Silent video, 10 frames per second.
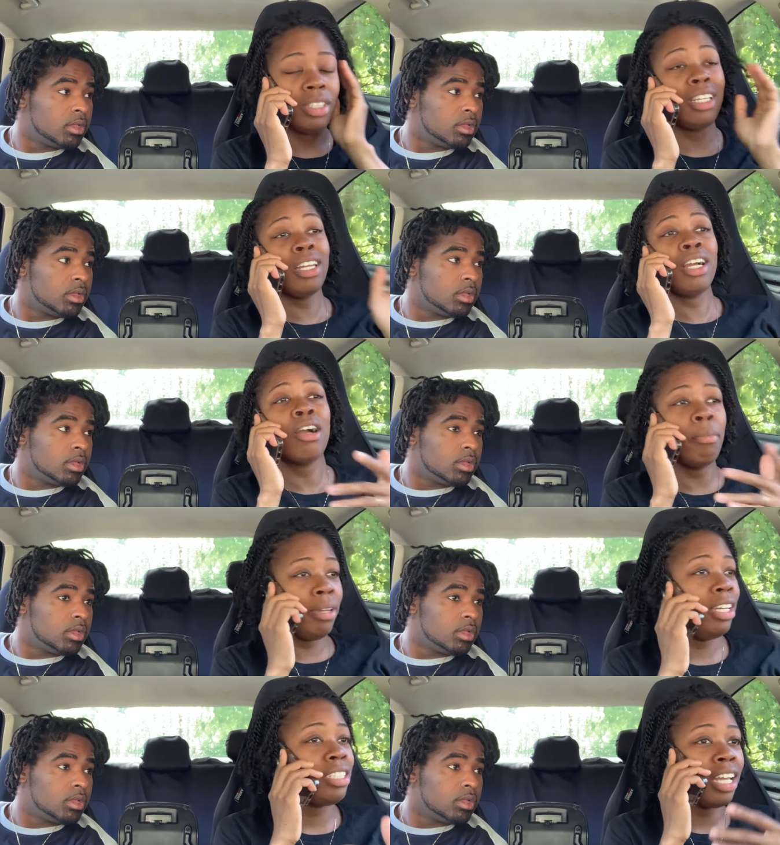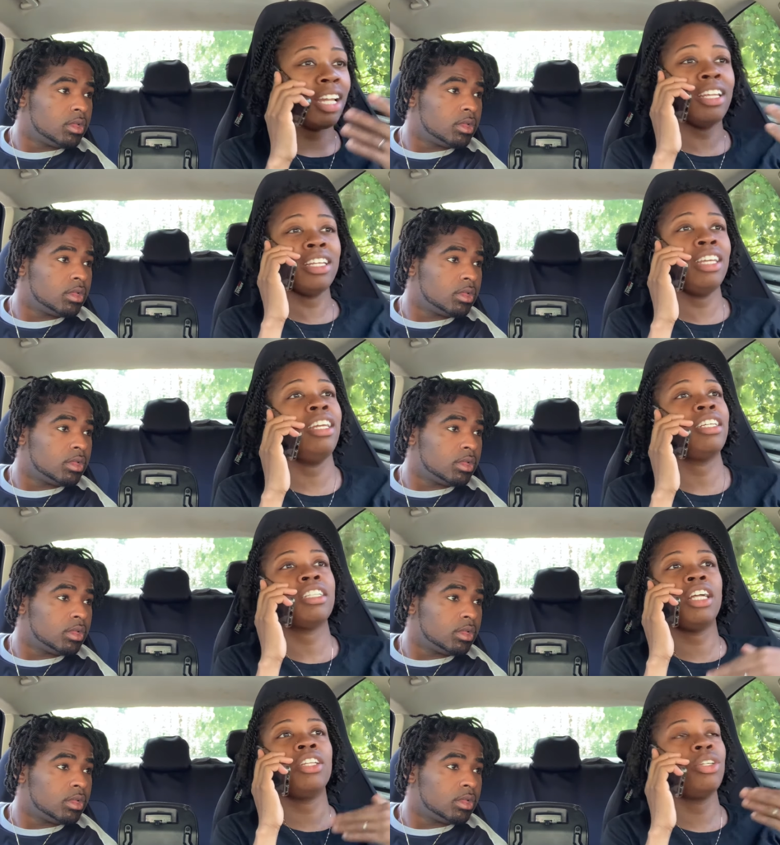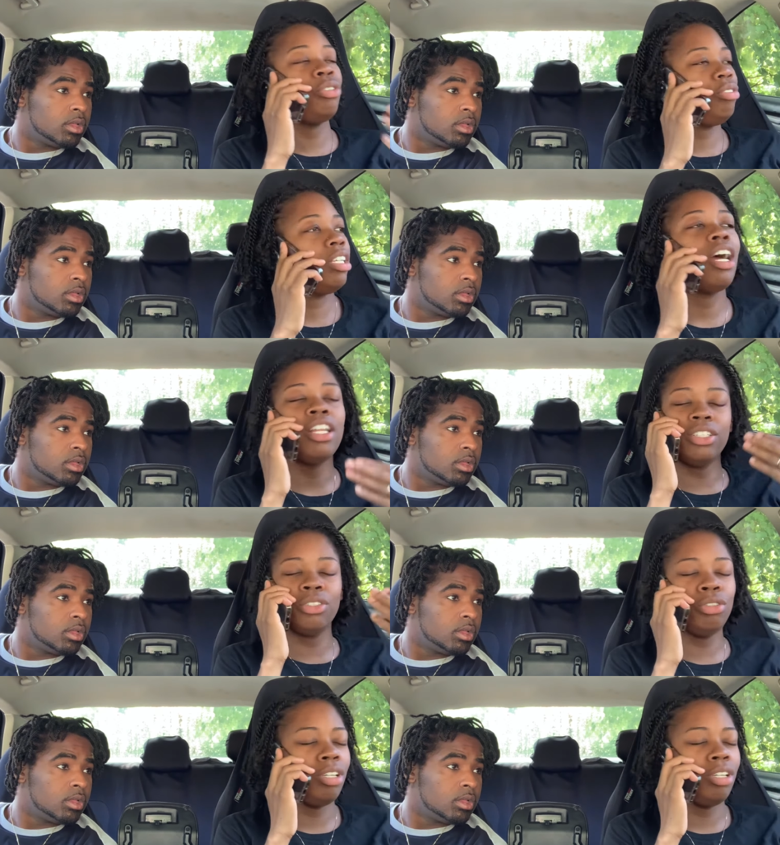Speaker 1: Can I come in and take it again? Cause I know you. I know.